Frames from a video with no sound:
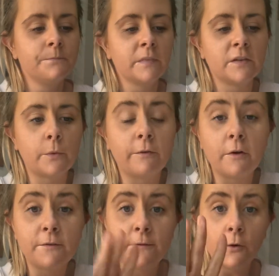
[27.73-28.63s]
So we've
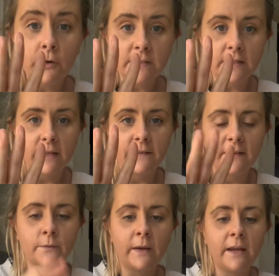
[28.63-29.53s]
got 4 to learn
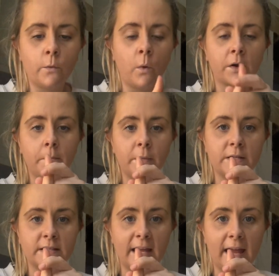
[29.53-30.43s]
this week, 1 on
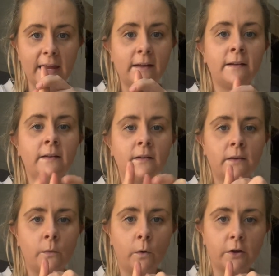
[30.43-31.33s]
Monday,
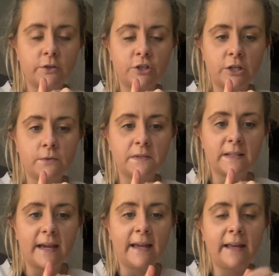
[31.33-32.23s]
1 on
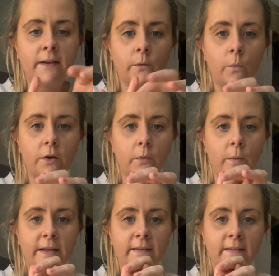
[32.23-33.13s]
Tuesday, 1 on
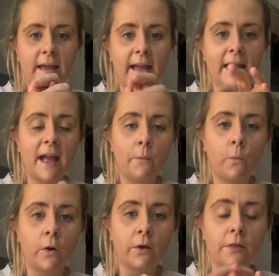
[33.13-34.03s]
Wednesday and
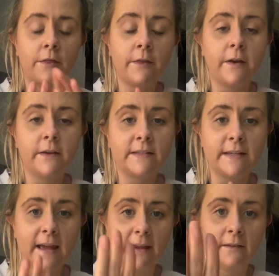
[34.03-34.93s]
1 on
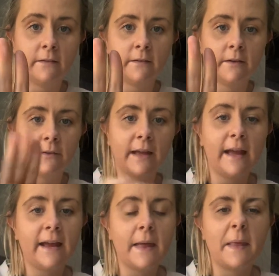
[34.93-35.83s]
Thursday,
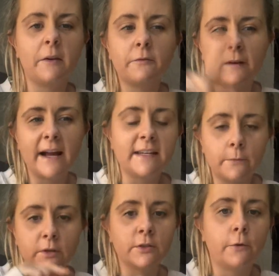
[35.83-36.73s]
okay? And then on Friday
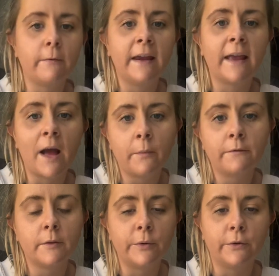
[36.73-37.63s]
we'll do a recap of
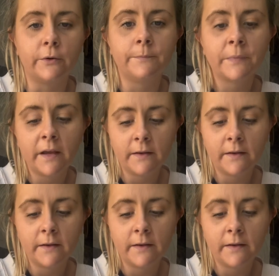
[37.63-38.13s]
them all.